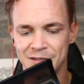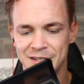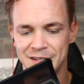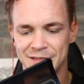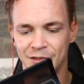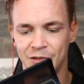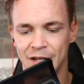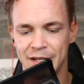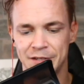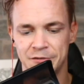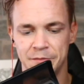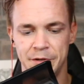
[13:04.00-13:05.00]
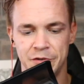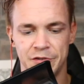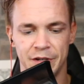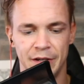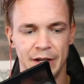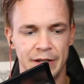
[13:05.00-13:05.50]
doesn't look like
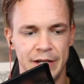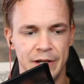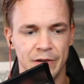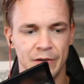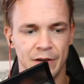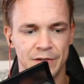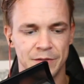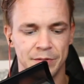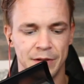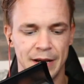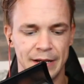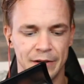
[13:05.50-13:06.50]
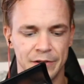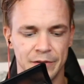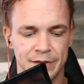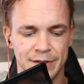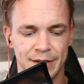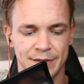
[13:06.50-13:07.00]
distribution, and here our supply
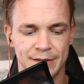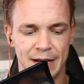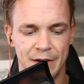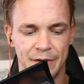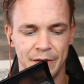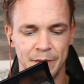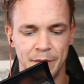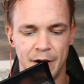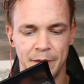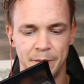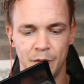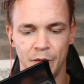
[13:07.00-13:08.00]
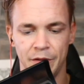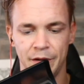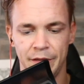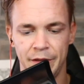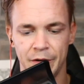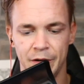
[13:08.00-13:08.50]
characteristics down at the bottom, both in
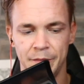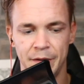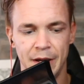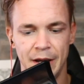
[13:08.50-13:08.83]
Ethereum